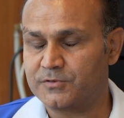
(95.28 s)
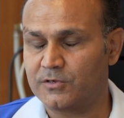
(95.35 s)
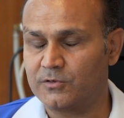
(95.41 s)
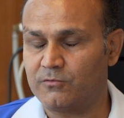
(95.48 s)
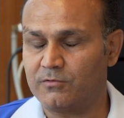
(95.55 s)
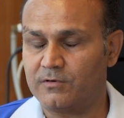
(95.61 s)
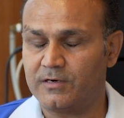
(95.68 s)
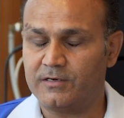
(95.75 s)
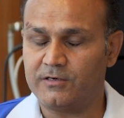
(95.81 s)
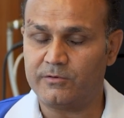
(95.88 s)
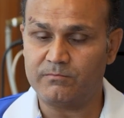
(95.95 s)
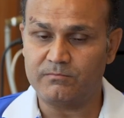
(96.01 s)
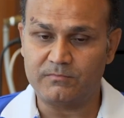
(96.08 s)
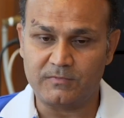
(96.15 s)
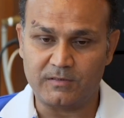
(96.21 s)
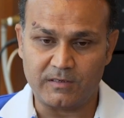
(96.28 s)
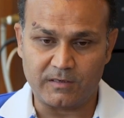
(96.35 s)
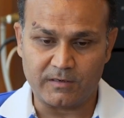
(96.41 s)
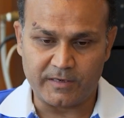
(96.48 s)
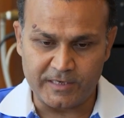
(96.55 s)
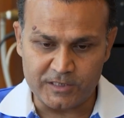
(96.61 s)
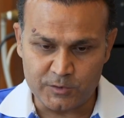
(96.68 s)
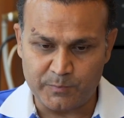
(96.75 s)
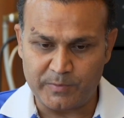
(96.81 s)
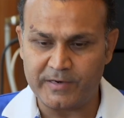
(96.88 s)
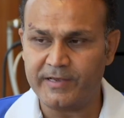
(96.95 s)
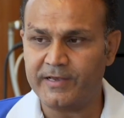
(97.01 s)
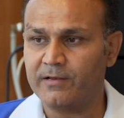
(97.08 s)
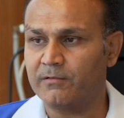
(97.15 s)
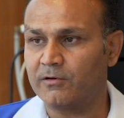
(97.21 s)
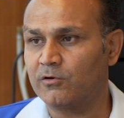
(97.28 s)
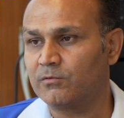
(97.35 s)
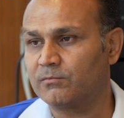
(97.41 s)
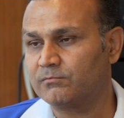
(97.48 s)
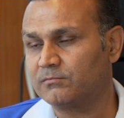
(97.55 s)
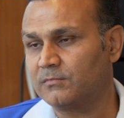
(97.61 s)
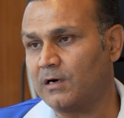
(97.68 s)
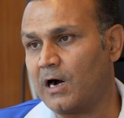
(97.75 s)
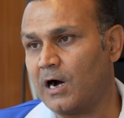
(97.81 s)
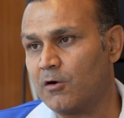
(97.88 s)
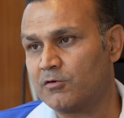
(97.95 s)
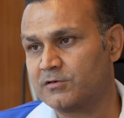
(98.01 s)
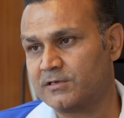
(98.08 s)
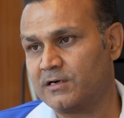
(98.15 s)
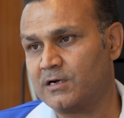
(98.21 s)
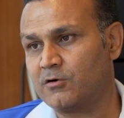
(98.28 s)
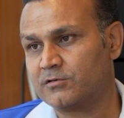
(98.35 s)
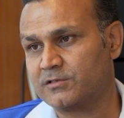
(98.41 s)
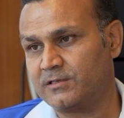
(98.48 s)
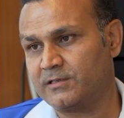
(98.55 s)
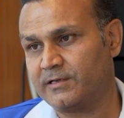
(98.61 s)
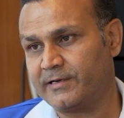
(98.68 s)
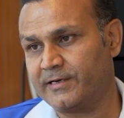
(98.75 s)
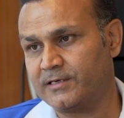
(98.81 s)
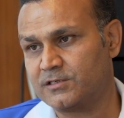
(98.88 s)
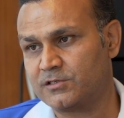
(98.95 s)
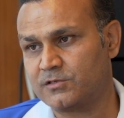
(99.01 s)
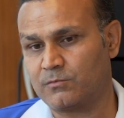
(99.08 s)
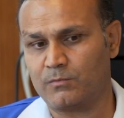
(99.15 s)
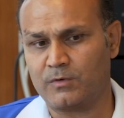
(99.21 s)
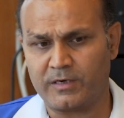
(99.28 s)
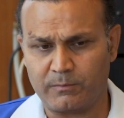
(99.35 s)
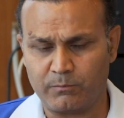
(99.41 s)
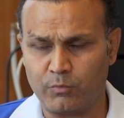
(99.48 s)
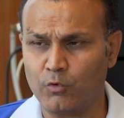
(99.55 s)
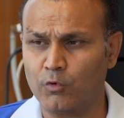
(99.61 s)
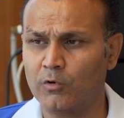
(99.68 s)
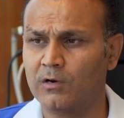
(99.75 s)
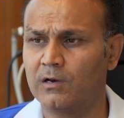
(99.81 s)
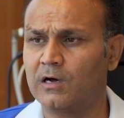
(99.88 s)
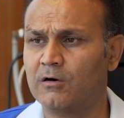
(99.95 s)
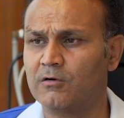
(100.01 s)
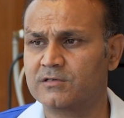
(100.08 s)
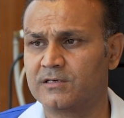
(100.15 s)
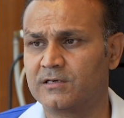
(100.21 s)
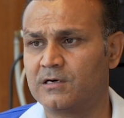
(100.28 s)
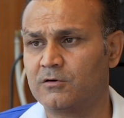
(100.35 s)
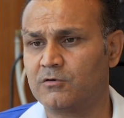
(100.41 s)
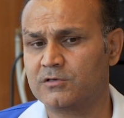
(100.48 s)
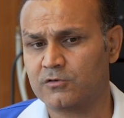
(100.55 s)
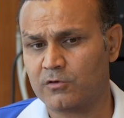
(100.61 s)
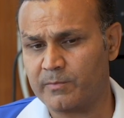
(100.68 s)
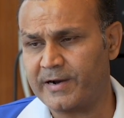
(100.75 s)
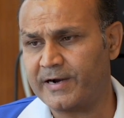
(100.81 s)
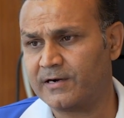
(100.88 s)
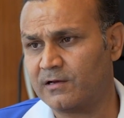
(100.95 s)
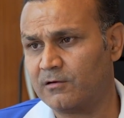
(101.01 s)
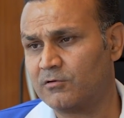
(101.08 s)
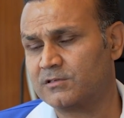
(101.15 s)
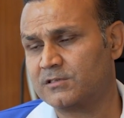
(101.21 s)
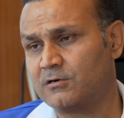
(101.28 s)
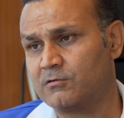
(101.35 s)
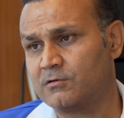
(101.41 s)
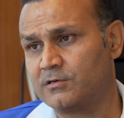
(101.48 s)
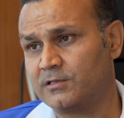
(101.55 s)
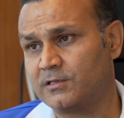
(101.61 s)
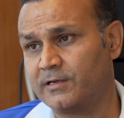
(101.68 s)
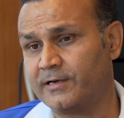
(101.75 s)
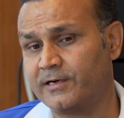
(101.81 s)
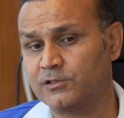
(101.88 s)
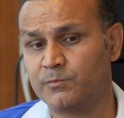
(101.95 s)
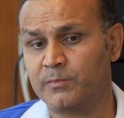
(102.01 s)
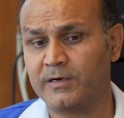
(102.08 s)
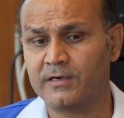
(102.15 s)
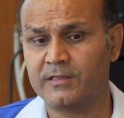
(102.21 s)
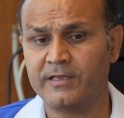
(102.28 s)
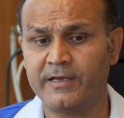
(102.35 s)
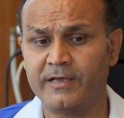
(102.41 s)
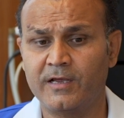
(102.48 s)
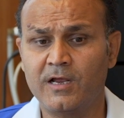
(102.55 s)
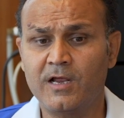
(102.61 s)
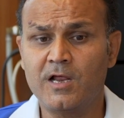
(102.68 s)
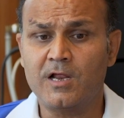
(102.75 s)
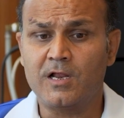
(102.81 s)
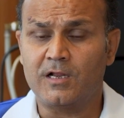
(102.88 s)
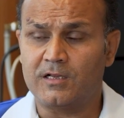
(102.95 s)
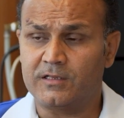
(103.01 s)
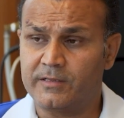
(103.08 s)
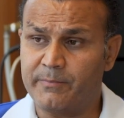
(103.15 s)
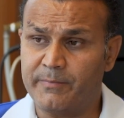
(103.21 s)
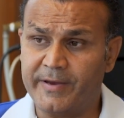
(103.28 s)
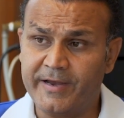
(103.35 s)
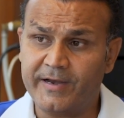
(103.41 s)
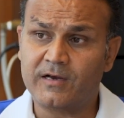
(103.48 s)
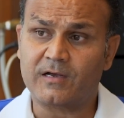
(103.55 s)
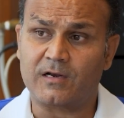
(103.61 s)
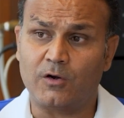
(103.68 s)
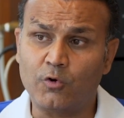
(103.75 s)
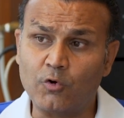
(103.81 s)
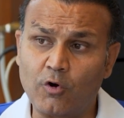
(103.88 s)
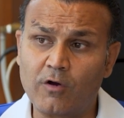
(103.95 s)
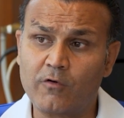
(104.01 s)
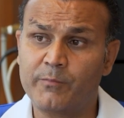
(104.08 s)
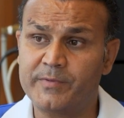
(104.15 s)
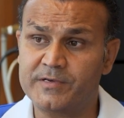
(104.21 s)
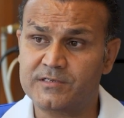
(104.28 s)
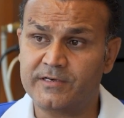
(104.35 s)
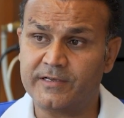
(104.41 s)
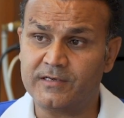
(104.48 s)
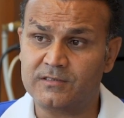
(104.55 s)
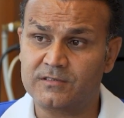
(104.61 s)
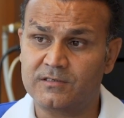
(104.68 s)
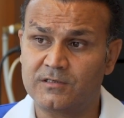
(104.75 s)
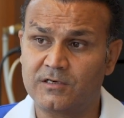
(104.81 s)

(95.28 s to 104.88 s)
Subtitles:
Absolutely. Kids play, you know, hours and hours in the nets, bowl hours and hours, or bat hours and hours in the nets, but they make a lot of mistakes.